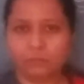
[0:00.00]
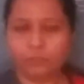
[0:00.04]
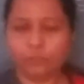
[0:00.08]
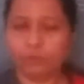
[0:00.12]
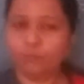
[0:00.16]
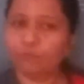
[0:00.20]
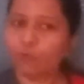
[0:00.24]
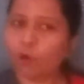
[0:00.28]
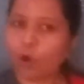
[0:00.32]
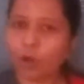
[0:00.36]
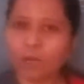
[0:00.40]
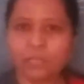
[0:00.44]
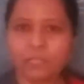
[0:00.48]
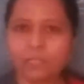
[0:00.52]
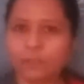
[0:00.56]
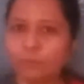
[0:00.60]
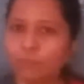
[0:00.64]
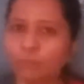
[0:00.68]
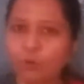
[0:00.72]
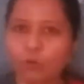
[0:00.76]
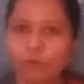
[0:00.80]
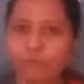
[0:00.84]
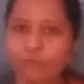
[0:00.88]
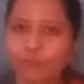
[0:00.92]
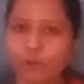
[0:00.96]
you want
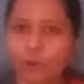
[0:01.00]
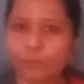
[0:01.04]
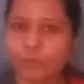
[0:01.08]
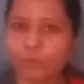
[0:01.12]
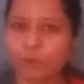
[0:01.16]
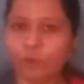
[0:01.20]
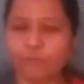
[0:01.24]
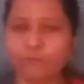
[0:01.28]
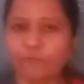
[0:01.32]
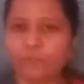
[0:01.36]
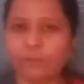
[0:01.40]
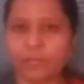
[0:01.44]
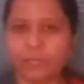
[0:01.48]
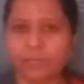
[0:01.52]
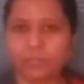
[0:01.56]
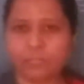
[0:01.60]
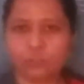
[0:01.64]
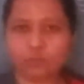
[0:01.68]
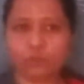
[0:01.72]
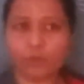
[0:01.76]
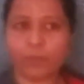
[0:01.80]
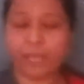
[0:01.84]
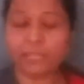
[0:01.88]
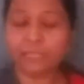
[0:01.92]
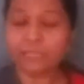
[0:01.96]
a book from your friend,
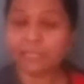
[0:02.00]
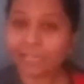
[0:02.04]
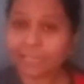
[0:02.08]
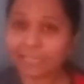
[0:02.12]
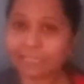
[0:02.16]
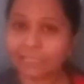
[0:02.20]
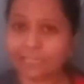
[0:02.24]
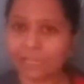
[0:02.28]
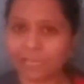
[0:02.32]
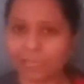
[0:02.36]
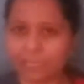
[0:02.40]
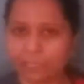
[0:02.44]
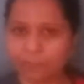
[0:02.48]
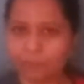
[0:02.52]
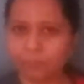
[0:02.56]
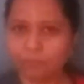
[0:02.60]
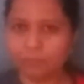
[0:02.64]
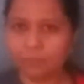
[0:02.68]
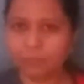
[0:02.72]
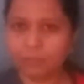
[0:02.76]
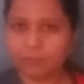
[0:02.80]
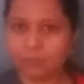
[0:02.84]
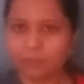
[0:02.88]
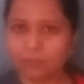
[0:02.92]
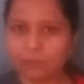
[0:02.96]
so at that time,
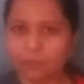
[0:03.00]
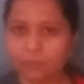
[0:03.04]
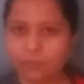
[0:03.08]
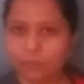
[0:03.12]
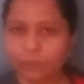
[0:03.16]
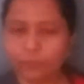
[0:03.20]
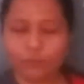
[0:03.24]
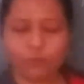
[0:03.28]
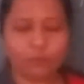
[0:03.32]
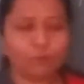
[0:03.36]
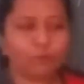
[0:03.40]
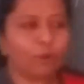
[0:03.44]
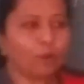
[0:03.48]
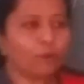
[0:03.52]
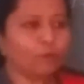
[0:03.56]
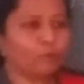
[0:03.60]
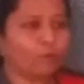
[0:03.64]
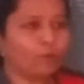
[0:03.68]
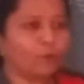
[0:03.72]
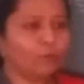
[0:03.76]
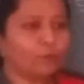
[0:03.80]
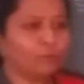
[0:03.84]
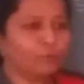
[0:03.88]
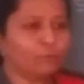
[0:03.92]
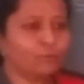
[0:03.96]
you are
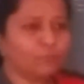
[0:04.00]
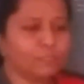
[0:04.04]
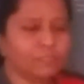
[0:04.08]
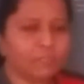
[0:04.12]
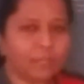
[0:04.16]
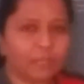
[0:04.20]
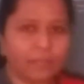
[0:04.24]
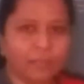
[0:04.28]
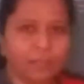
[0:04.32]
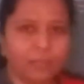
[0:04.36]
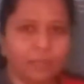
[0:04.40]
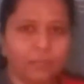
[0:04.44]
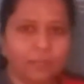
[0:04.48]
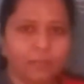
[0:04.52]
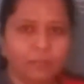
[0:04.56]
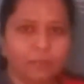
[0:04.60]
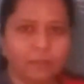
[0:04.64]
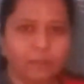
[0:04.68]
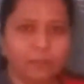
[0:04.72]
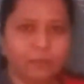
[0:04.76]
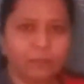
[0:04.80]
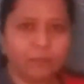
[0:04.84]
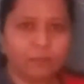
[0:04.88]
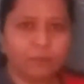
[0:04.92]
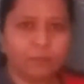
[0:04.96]
not going to say,
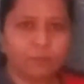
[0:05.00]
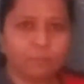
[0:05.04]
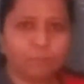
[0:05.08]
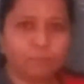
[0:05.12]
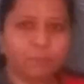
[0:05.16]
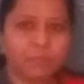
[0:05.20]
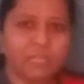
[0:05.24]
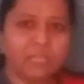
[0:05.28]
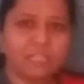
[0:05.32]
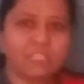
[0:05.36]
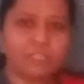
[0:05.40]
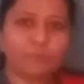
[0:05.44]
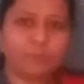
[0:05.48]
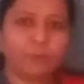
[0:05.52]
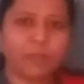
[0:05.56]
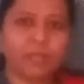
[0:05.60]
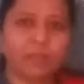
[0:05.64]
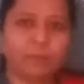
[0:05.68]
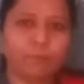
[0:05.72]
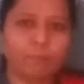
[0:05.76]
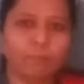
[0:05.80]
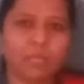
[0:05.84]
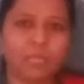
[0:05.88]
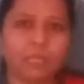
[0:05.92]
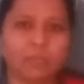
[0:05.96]
please
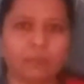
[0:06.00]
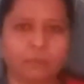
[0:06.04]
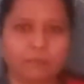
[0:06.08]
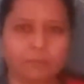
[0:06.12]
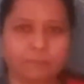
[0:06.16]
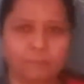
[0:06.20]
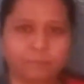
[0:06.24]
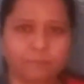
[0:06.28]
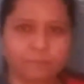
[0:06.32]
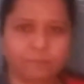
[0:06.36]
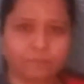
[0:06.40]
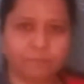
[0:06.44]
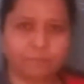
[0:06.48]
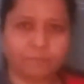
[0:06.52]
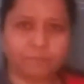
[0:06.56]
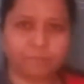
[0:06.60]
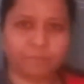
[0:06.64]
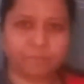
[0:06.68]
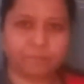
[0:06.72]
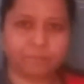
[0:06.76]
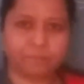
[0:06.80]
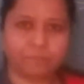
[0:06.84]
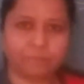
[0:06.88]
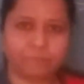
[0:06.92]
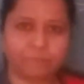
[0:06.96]
bring me.
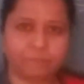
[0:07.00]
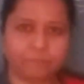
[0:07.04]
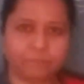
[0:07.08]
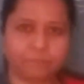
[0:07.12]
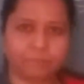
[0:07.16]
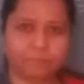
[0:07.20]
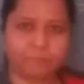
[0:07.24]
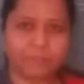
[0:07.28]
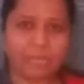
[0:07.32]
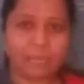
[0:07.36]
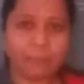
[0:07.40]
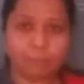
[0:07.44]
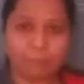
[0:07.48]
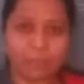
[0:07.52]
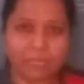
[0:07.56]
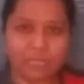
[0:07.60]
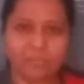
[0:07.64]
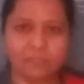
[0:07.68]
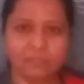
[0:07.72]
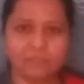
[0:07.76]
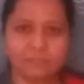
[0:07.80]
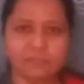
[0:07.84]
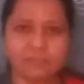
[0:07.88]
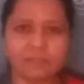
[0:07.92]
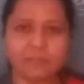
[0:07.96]

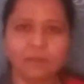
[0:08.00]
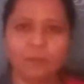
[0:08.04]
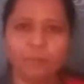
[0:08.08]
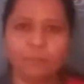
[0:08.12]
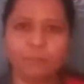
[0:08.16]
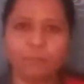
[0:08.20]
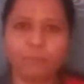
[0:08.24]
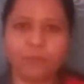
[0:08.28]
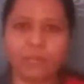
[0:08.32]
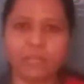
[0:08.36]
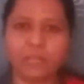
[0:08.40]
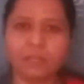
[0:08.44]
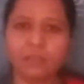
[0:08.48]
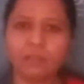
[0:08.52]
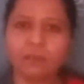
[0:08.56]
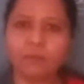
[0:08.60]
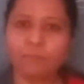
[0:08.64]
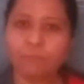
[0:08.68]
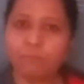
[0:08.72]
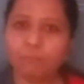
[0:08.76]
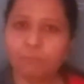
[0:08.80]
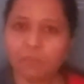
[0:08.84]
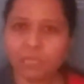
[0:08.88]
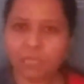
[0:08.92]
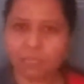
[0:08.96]
Please
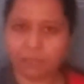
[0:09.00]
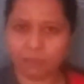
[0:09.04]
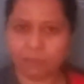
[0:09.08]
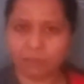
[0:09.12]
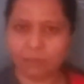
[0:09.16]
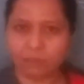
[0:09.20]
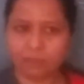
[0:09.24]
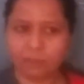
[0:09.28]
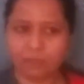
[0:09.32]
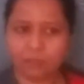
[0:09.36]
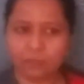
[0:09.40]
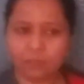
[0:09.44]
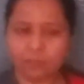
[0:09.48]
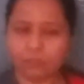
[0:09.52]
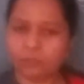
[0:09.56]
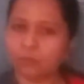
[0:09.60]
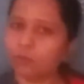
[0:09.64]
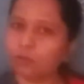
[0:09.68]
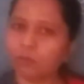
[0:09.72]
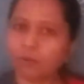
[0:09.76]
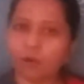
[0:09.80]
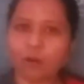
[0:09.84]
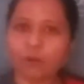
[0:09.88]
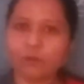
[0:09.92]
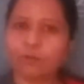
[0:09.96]
bring me. You
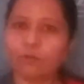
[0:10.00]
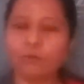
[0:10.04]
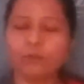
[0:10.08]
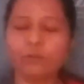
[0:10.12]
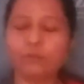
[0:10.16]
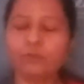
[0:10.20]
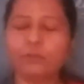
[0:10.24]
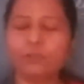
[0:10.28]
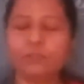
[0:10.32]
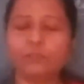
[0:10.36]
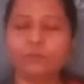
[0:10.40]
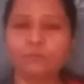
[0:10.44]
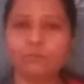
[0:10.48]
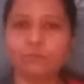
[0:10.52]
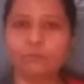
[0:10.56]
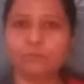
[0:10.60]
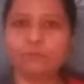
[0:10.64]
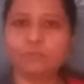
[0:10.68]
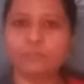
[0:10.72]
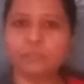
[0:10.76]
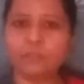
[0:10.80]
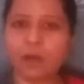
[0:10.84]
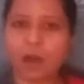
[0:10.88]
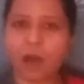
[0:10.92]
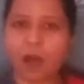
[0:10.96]
are not going to
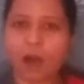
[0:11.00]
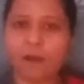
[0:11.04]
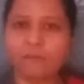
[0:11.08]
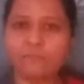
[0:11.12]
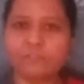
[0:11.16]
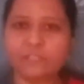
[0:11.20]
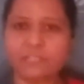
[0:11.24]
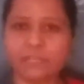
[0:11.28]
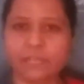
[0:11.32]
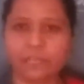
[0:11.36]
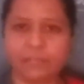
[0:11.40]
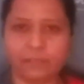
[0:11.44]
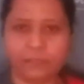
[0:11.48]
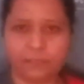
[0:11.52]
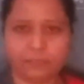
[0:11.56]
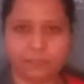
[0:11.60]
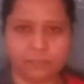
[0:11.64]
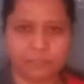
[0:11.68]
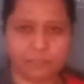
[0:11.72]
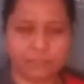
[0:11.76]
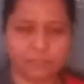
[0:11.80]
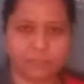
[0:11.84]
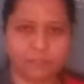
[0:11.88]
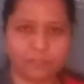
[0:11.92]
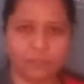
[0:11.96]
use a half
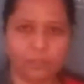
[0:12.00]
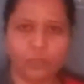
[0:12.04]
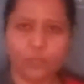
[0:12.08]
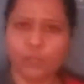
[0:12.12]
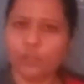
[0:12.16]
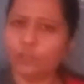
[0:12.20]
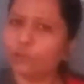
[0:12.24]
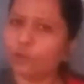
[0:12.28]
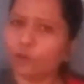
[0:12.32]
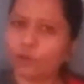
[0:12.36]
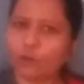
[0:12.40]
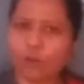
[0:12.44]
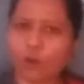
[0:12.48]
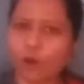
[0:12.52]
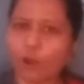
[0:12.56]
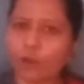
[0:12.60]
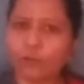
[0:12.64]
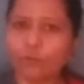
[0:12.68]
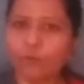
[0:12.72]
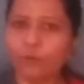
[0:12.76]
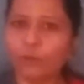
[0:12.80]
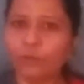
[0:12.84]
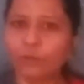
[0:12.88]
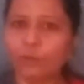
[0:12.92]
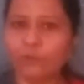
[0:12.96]
sentence. You are
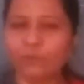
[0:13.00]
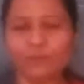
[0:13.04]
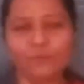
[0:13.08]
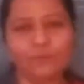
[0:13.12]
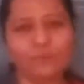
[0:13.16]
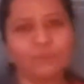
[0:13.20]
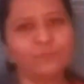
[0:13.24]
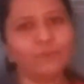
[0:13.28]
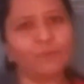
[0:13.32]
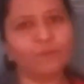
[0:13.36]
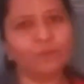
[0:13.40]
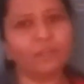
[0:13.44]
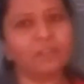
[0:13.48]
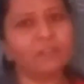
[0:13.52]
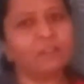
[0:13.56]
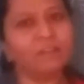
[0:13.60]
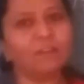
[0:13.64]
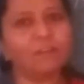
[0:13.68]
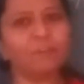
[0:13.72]
not going to use only